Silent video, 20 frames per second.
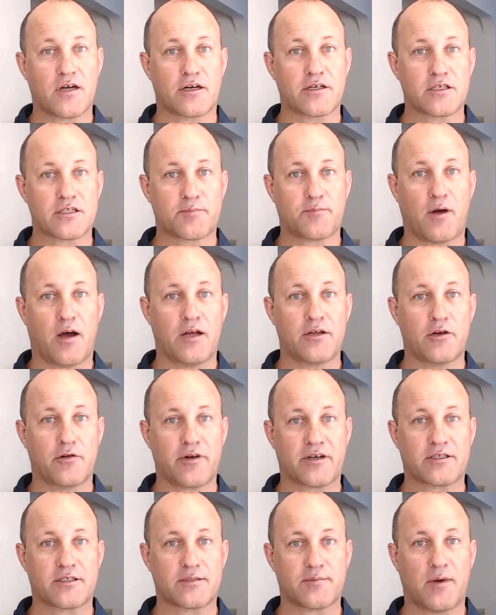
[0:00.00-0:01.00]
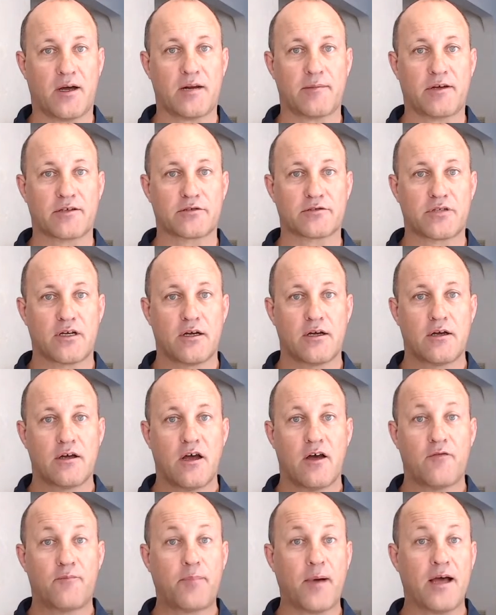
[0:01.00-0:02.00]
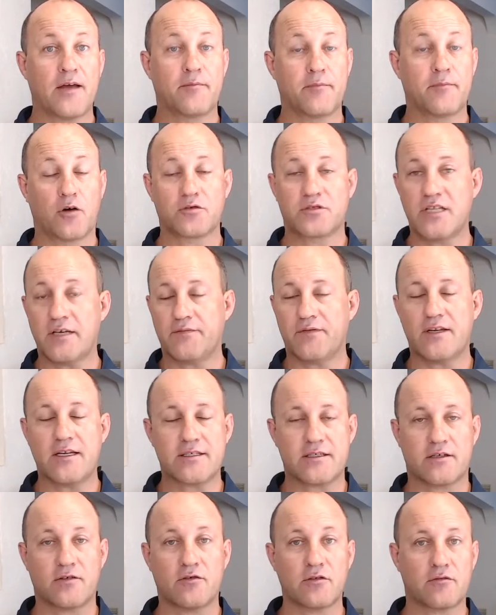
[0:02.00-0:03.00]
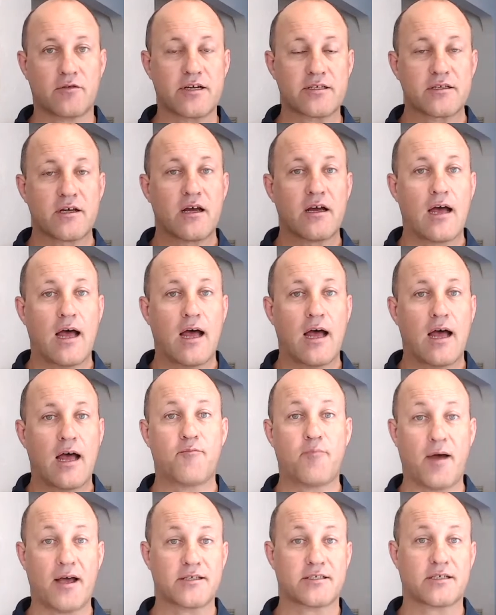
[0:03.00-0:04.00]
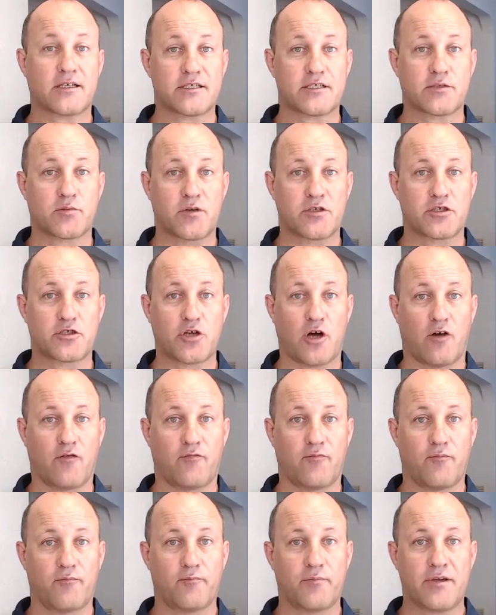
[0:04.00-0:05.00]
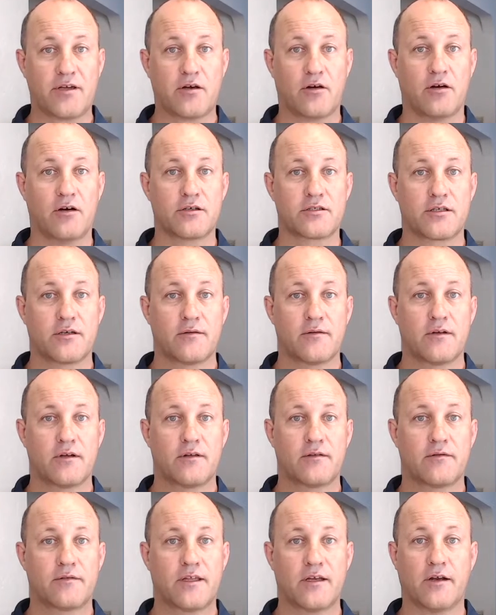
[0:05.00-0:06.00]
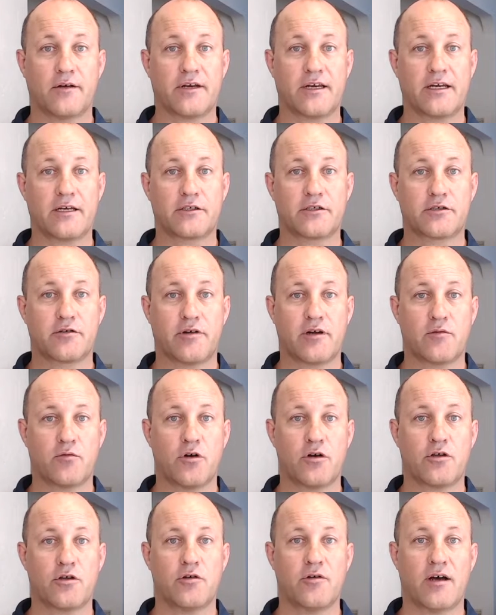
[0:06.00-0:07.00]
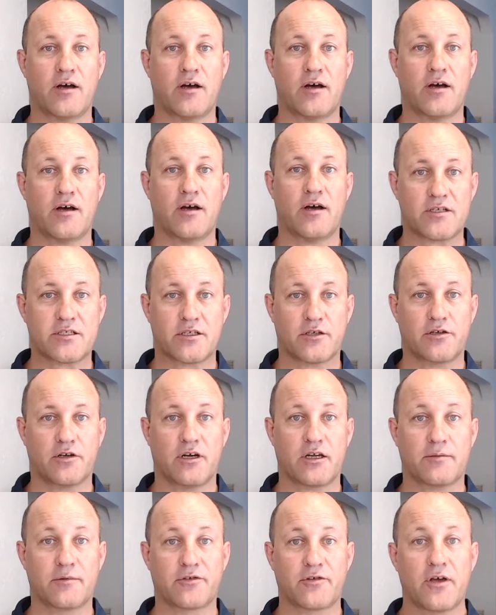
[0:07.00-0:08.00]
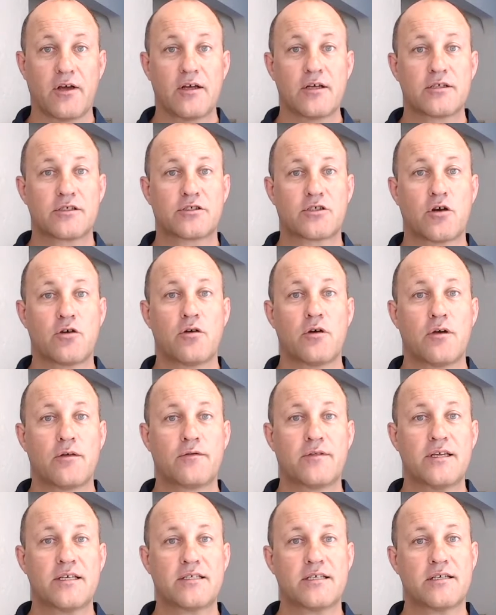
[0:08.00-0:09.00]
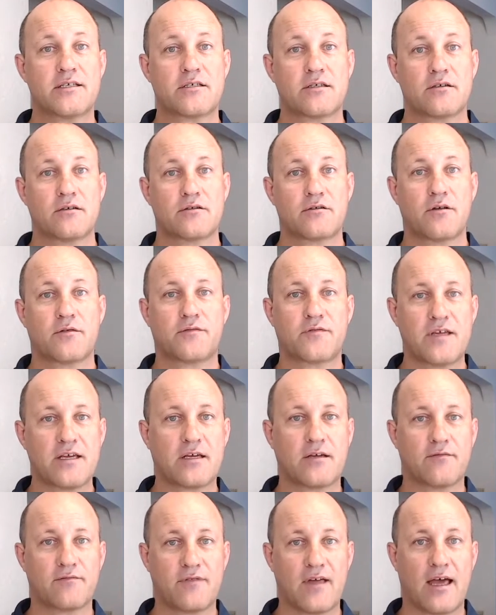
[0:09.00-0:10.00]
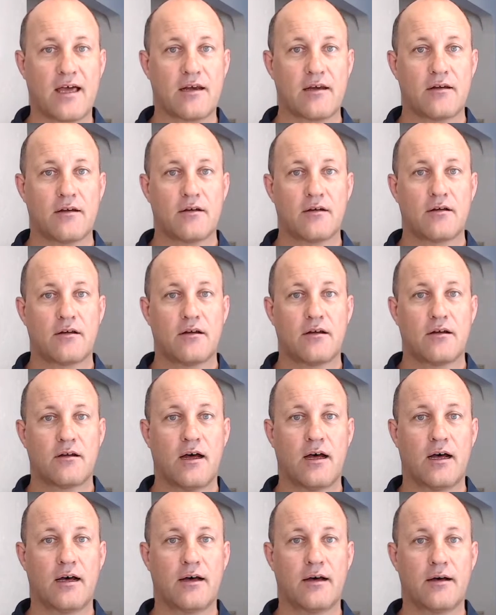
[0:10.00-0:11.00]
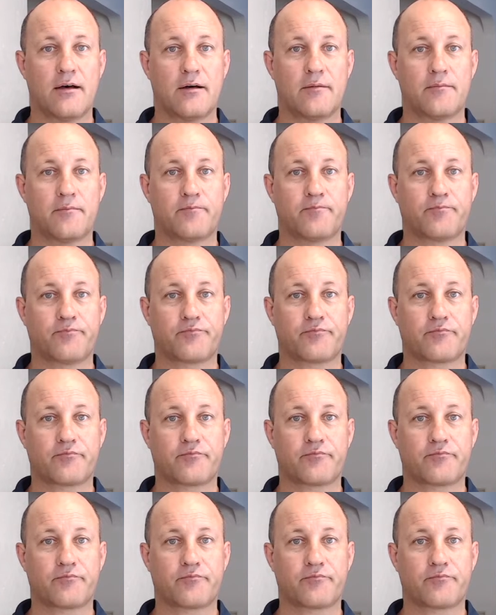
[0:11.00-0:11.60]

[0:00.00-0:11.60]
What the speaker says: of your spine, your rectus spinae muscles, and multifidus and all the rest, have basically switched off because they're not needing to do any work. You are just resting on your ligaments. So think of that and